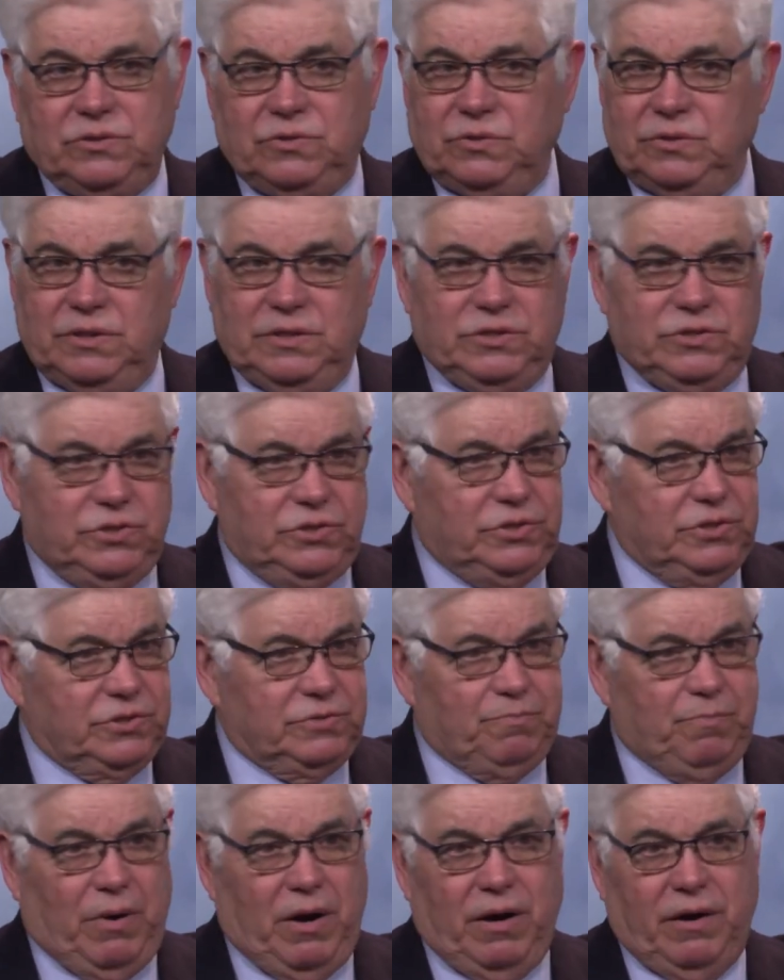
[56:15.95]
So this is
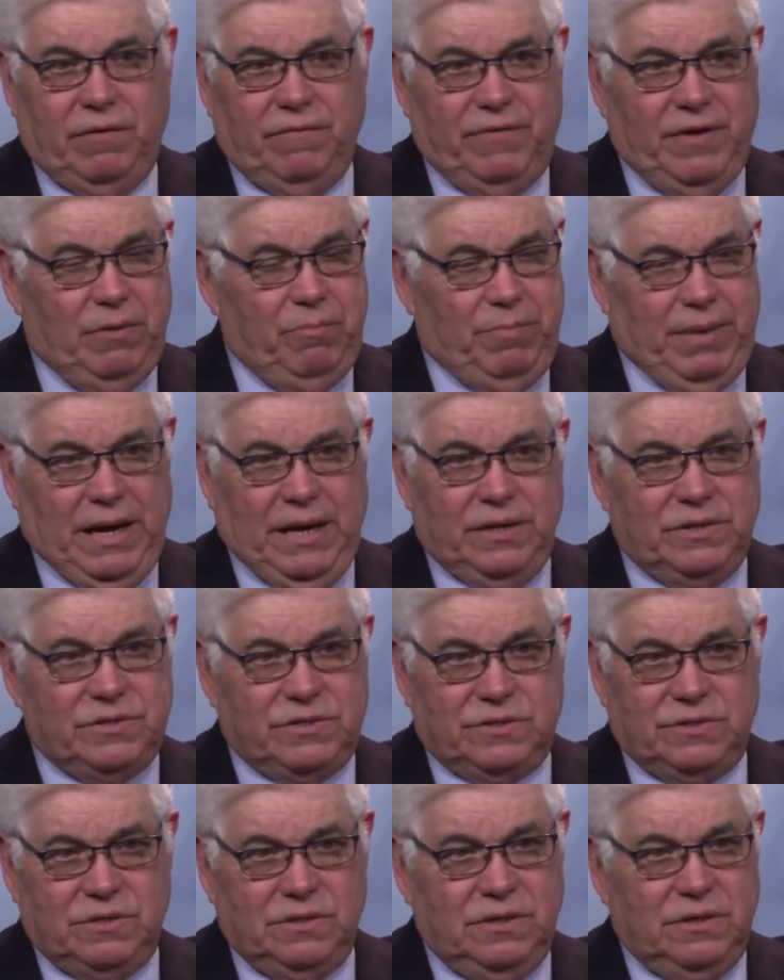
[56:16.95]
just part of their
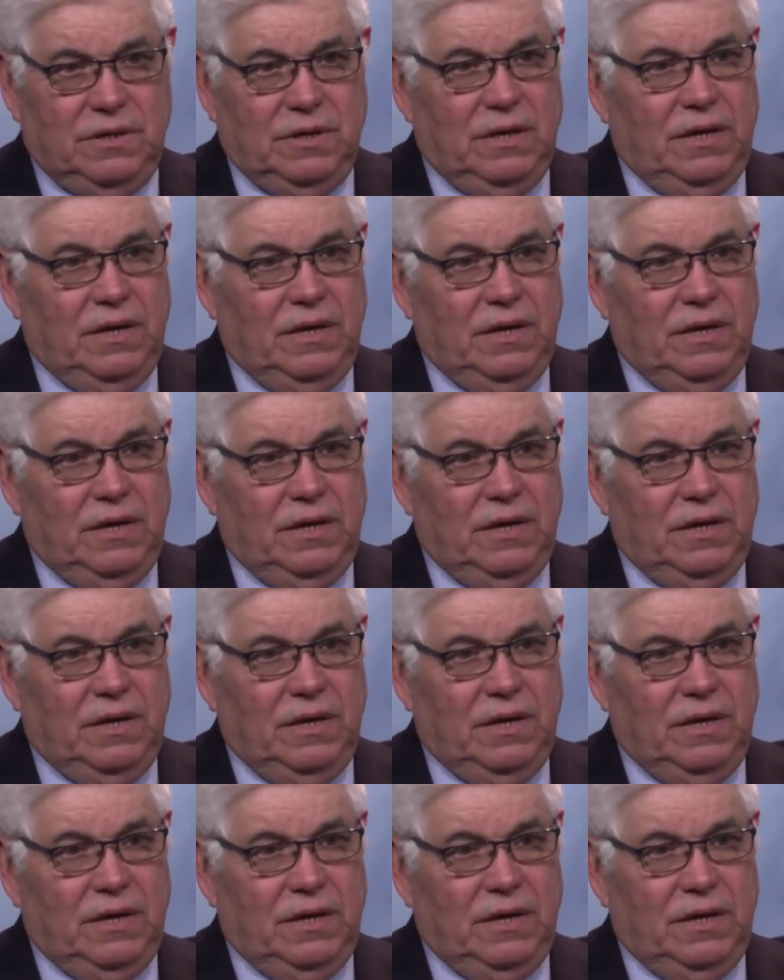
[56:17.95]
base,